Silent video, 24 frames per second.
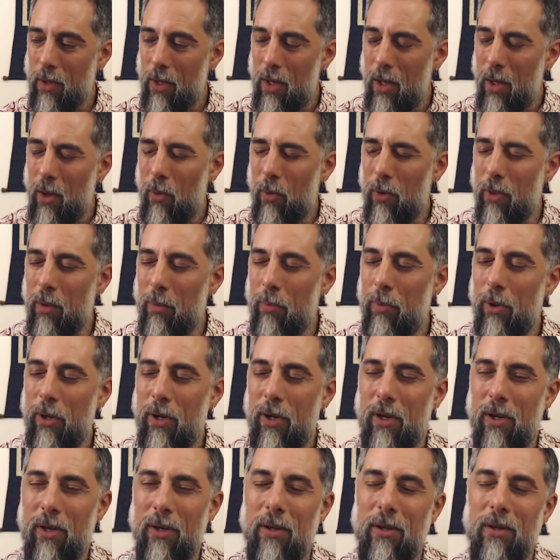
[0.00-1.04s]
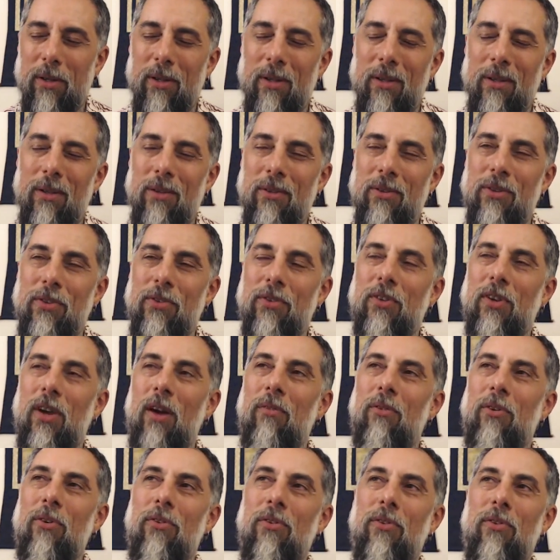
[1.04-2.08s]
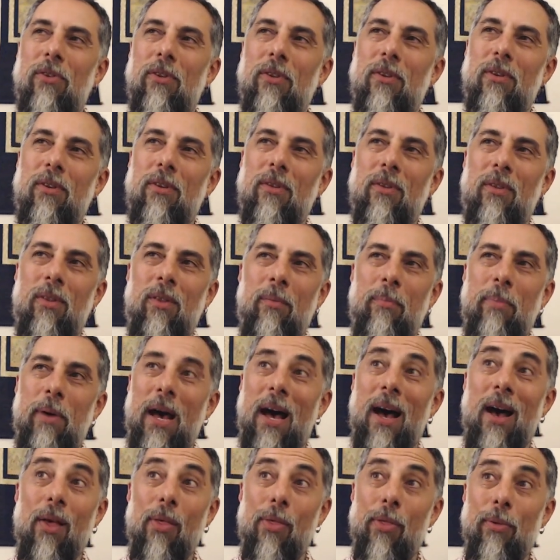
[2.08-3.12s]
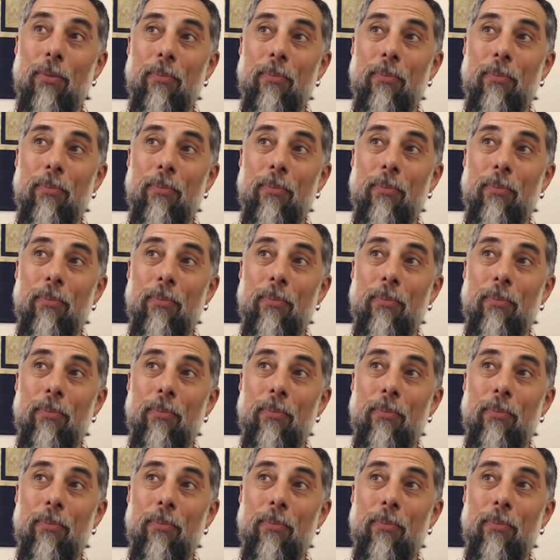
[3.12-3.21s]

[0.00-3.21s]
When the Buddha discovers the path